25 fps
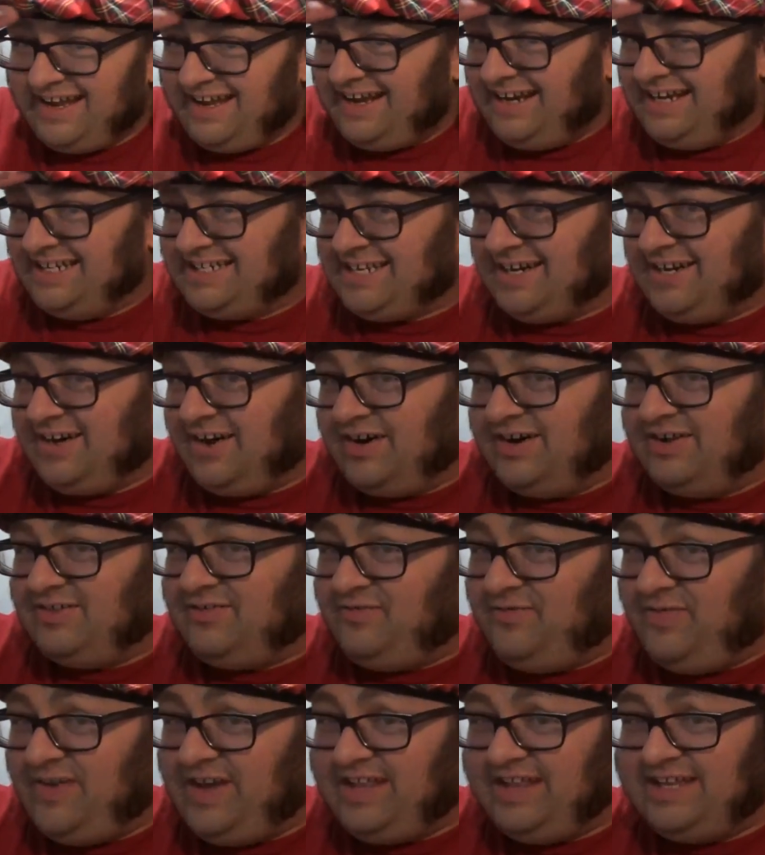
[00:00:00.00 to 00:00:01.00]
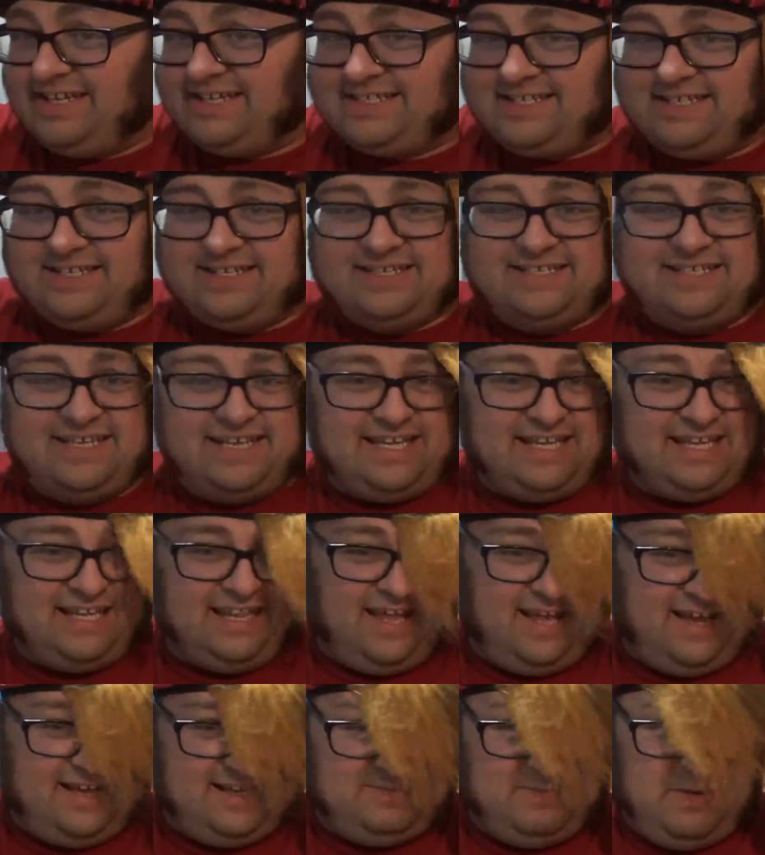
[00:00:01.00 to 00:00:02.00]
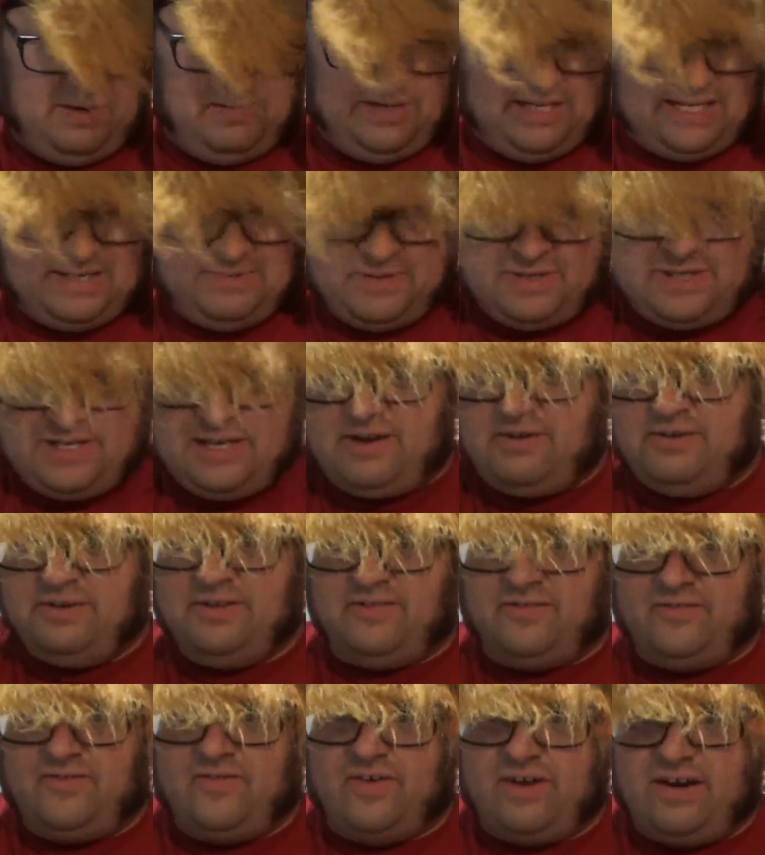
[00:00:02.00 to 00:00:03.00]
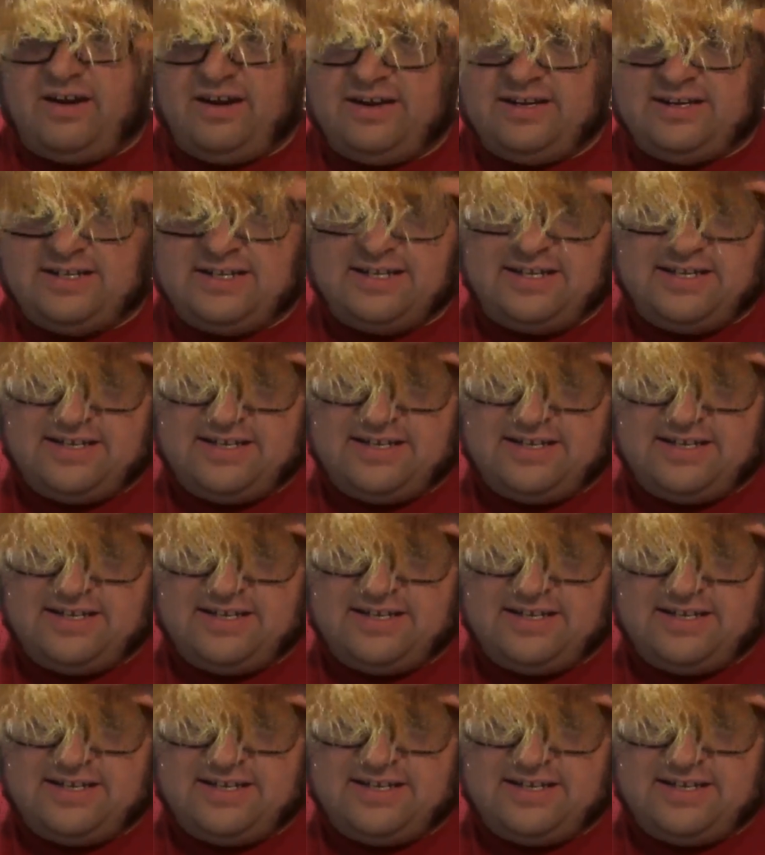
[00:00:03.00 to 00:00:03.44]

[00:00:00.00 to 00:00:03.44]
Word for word: He's gonna hurt his feelings. He just said he had lice. Maybe it's supposed to go in the front.